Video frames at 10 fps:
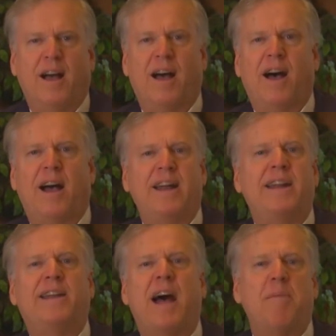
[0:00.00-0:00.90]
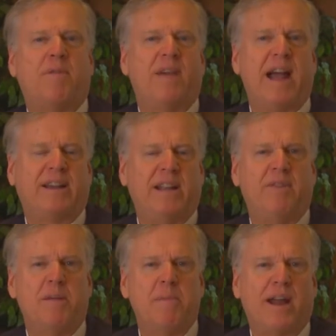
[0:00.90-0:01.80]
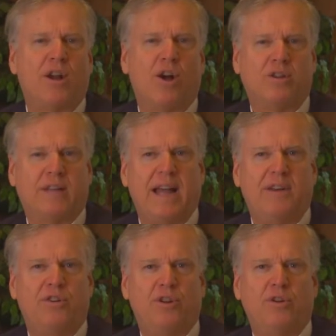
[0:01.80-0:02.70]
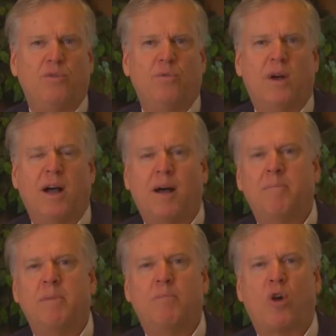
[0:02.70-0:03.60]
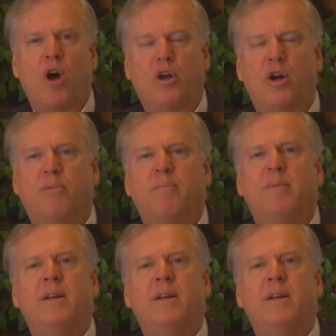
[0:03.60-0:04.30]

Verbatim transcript: any type of activity may cause that to be brought on.